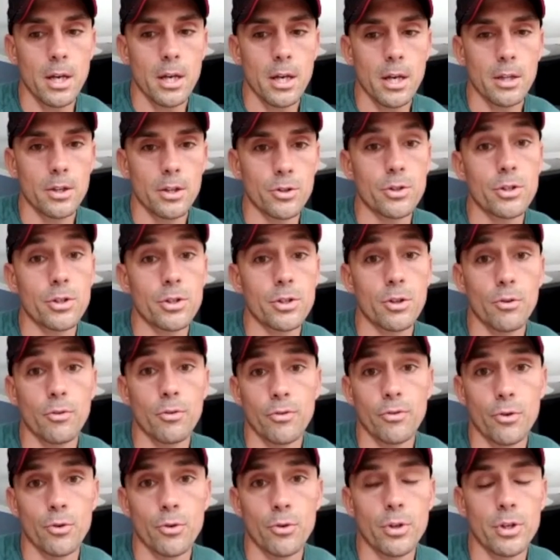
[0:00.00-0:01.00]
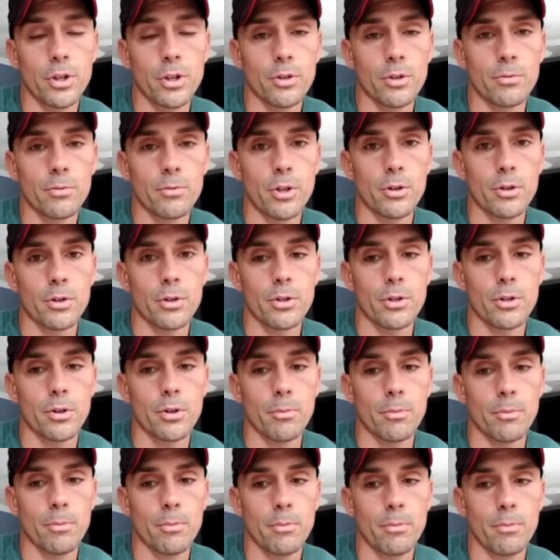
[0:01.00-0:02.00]
there's still food, and you're
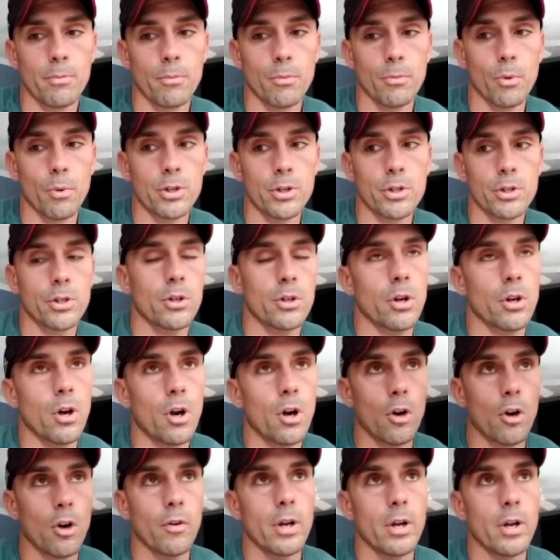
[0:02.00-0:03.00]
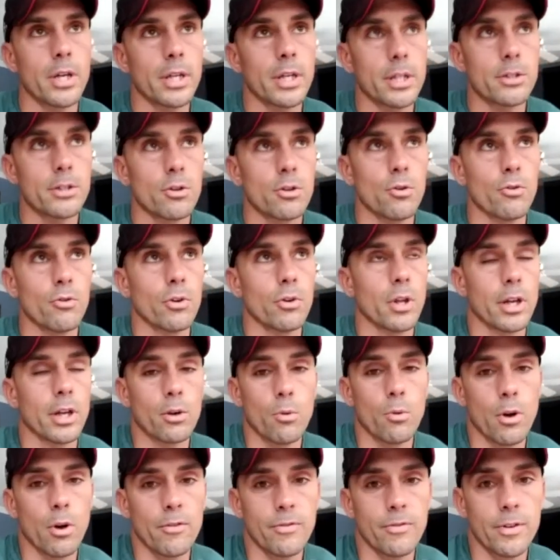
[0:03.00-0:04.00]
once your heart rate gets over like
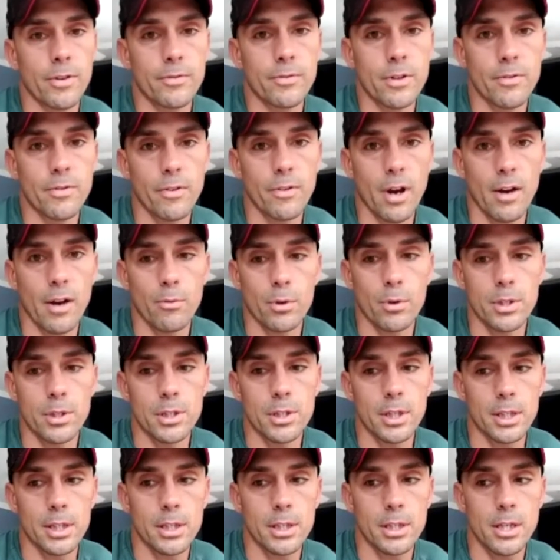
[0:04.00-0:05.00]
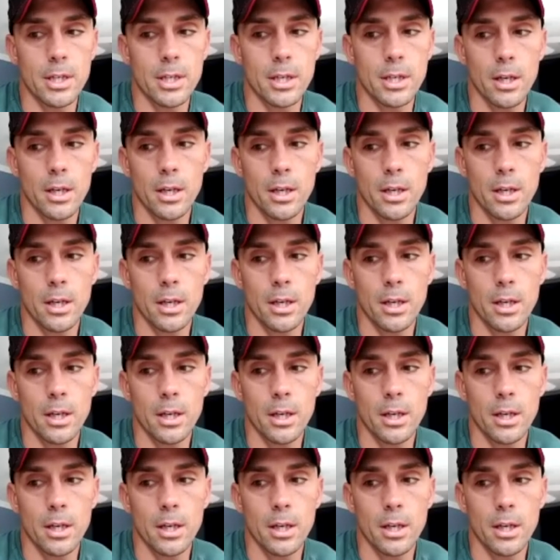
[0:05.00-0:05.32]
155, 160,